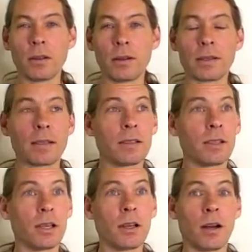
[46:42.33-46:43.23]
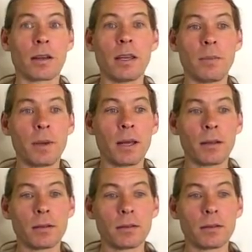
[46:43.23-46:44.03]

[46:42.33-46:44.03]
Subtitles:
this is good, I'll keep it,